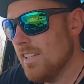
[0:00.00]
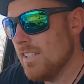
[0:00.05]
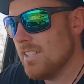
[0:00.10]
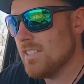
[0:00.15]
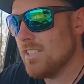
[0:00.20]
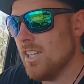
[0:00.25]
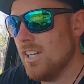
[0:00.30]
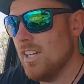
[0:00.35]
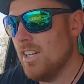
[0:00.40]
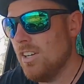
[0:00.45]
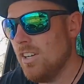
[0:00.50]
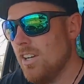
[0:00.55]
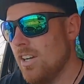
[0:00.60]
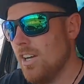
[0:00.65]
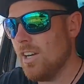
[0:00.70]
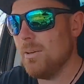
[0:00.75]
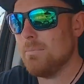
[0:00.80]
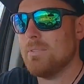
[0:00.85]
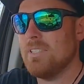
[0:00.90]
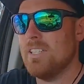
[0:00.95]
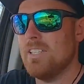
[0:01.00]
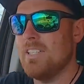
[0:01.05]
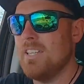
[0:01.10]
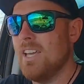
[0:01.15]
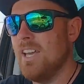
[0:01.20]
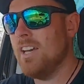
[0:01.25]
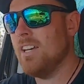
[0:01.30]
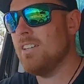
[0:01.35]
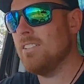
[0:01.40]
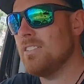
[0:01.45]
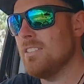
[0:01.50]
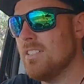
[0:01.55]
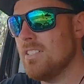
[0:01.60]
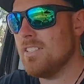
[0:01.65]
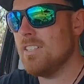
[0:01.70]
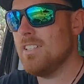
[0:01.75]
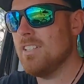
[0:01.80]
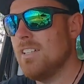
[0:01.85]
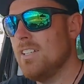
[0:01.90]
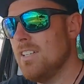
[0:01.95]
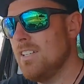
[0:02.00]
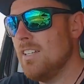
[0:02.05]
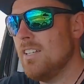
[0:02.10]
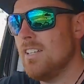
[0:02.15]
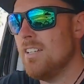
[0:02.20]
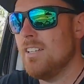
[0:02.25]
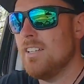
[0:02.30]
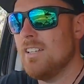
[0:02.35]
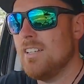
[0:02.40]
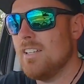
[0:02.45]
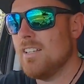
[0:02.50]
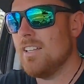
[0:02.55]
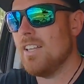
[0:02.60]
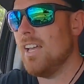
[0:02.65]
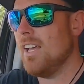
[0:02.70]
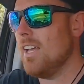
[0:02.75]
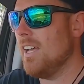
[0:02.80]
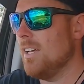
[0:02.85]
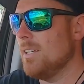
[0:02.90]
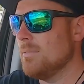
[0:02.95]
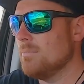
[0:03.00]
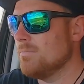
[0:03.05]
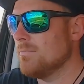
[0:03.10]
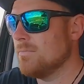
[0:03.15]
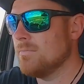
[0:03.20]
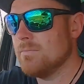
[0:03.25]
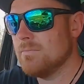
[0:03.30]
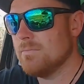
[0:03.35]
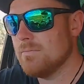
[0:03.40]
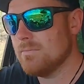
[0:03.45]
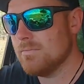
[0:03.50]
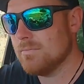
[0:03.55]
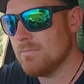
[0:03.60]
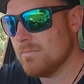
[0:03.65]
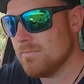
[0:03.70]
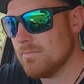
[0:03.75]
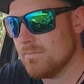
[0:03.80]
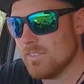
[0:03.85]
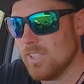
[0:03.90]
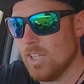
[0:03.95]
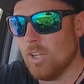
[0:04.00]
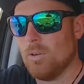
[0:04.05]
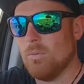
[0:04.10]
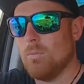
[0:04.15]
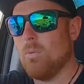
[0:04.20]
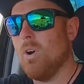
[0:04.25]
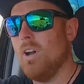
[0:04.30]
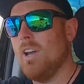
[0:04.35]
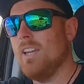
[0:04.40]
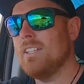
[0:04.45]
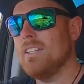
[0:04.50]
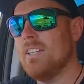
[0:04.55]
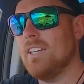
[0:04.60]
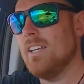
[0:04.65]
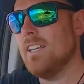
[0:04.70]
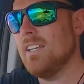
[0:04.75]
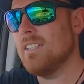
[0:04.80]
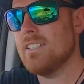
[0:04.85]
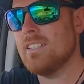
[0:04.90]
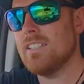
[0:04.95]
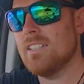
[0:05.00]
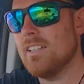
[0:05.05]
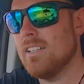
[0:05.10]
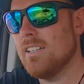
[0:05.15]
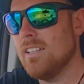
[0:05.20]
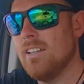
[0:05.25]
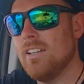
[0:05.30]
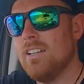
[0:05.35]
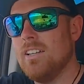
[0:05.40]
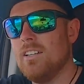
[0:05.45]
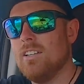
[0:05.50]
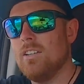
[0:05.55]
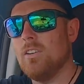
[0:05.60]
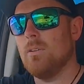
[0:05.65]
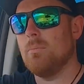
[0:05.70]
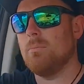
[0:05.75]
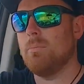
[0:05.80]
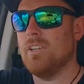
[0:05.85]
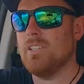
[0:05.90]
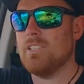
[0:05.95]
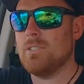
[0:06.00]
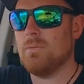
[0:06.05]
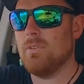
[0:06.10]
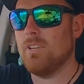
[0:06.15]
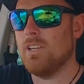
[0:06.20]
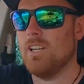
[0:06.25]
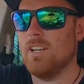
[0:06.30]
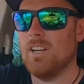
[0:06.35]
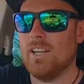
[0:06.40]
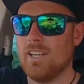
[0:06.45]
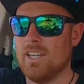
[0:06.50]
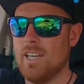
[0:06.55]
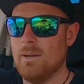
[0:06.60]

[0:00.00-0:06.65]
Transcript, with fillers: It's got a lot of ups and downs, um, a lot of windies, a lot of bits where you like